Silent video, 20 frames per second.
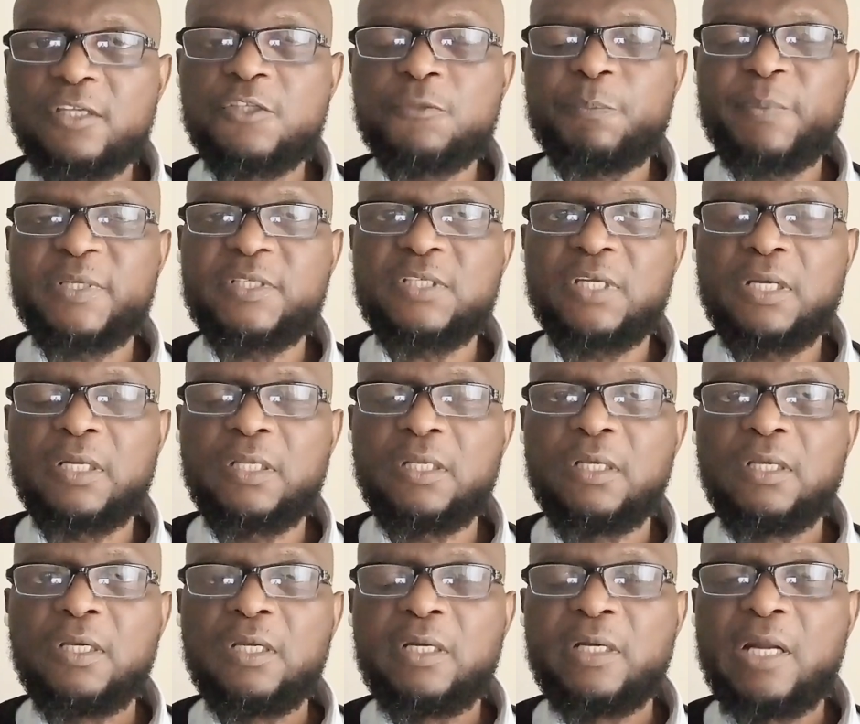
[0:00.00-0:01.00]

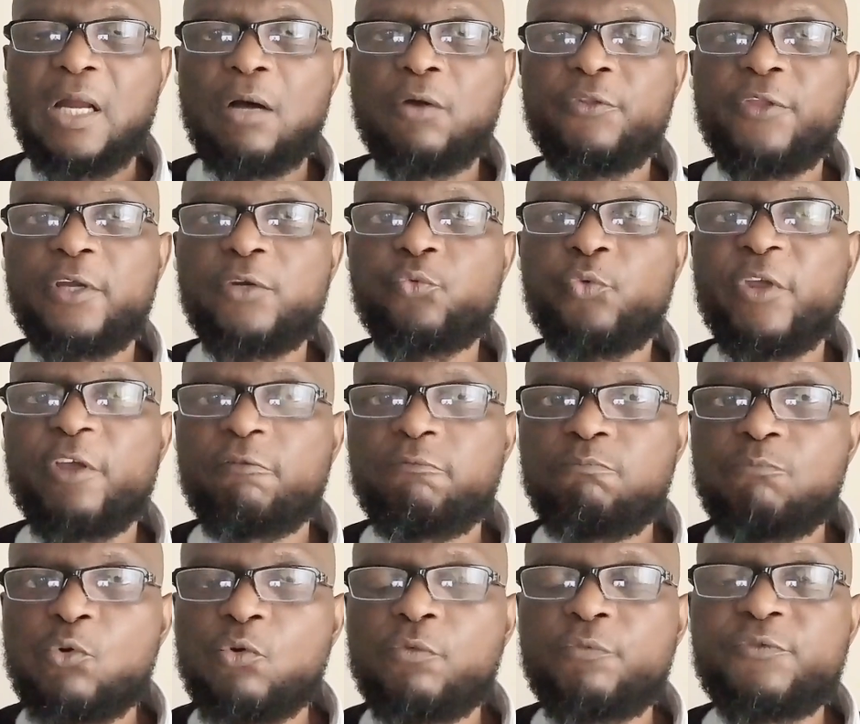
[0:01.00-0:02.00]
especially now that we have
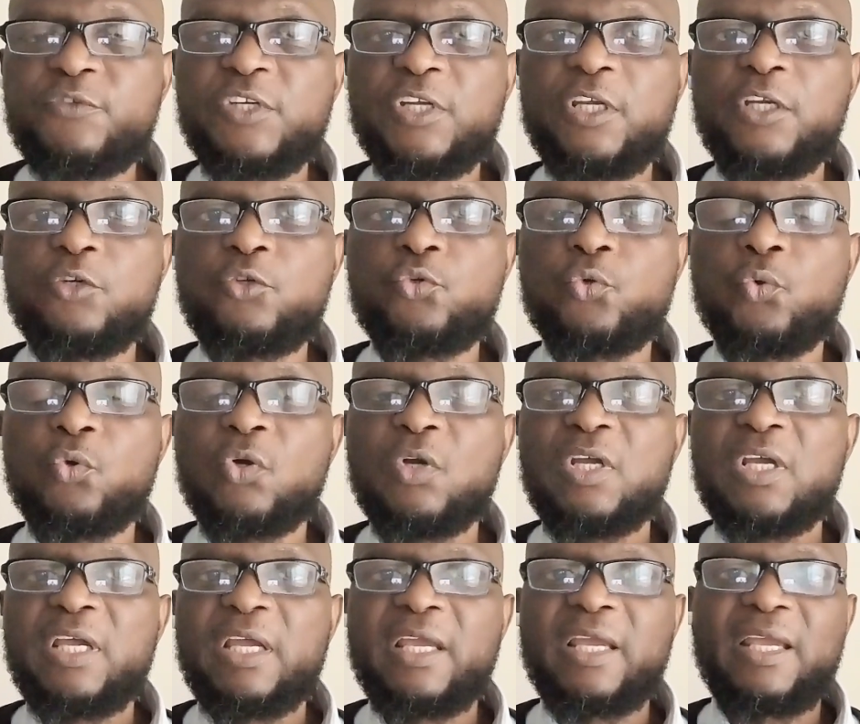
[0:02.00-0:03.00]
moved into
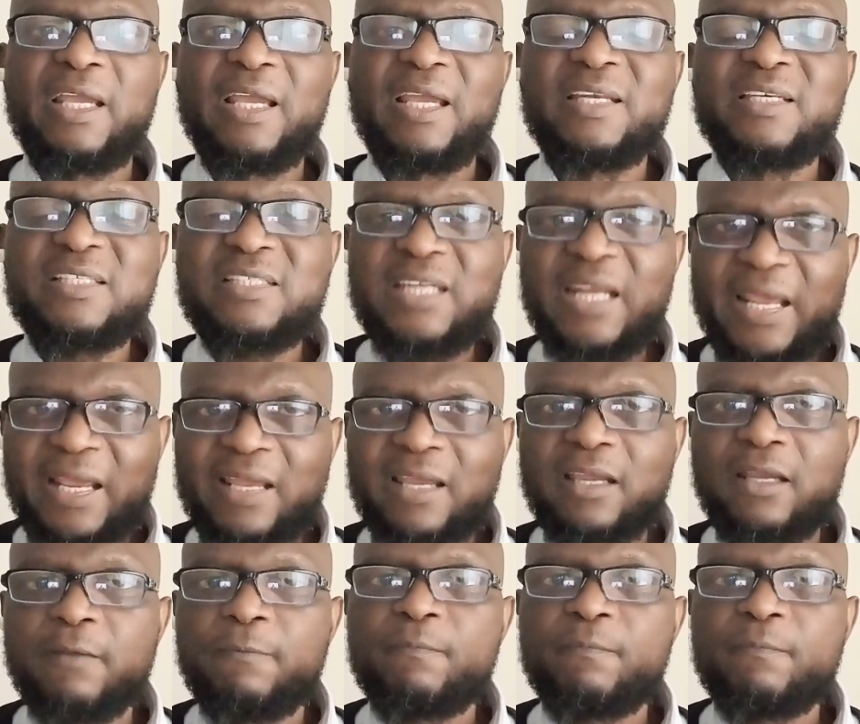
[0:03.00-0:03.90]
a tech